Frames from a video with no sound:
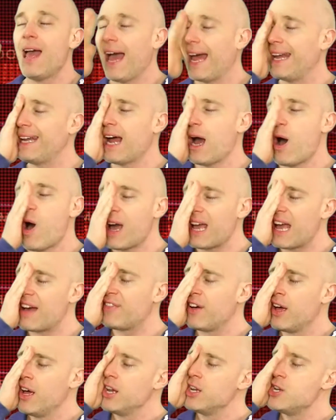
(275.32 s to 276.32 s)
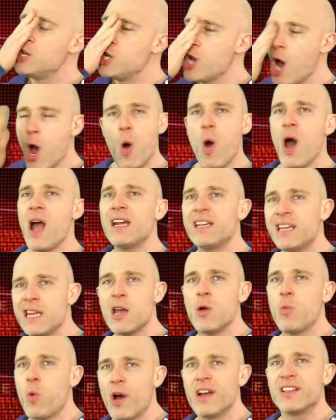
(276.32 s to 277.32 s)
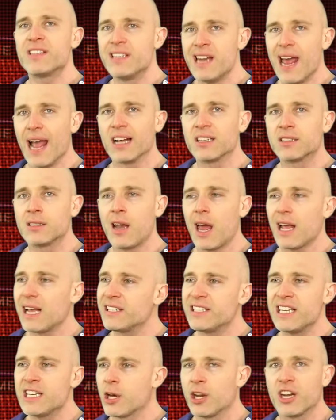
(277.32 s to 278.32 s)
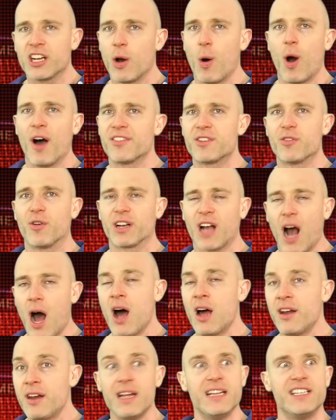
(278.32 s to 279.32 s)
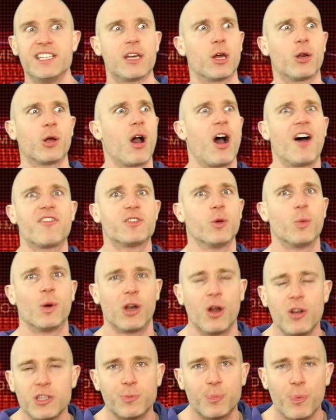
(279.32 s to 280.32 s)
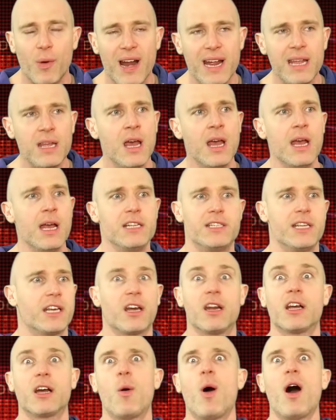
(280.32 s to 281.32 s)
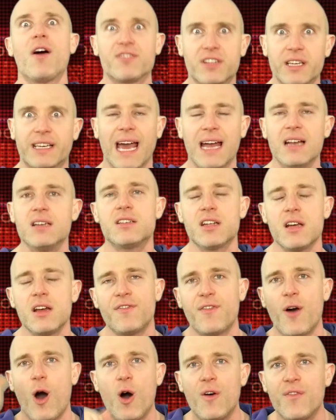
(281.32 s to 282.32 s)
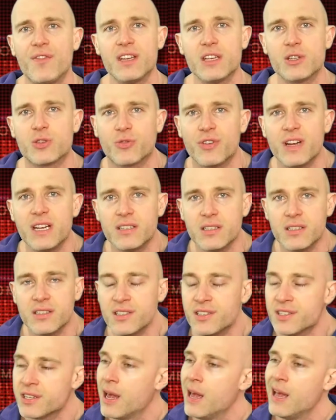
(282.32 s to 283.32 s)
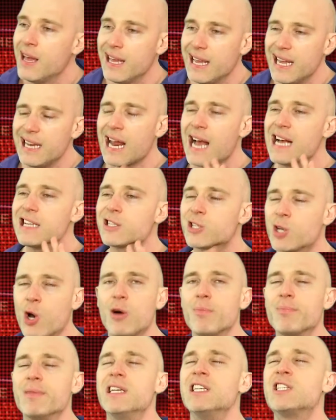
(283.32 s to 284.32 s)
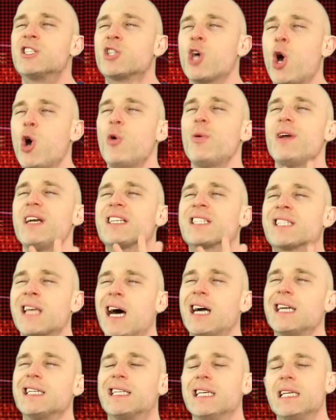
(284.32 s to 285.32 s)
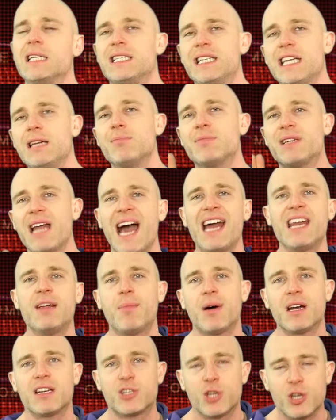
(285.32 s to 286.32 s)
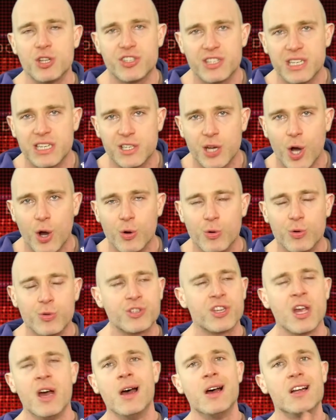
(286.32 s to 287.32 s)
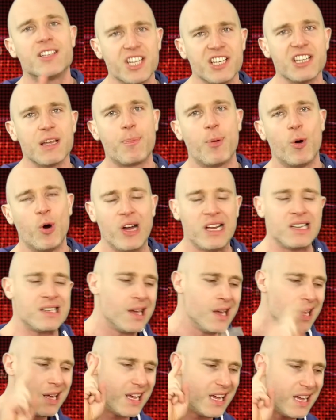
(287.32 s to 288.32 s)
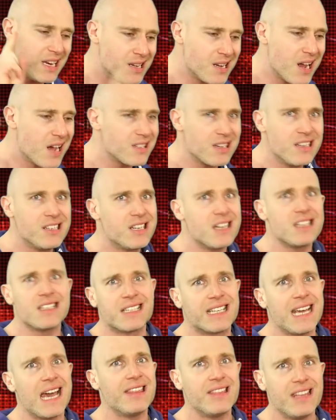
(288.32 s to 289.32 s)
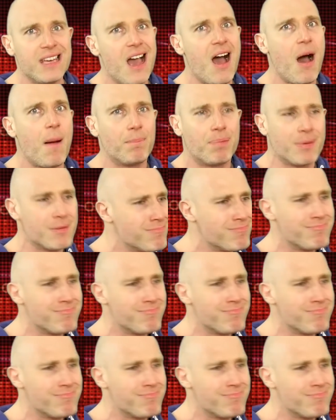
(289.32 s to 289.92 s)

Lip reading: And now I have no idea what is next. Like, is he gonna go after Okada? Is he gonna go after Will Ospreay? Is he gonna go after Kenta for obvious reasons? It has got me so excited deep down in my tootsie toes to the point it doesn't just get the up,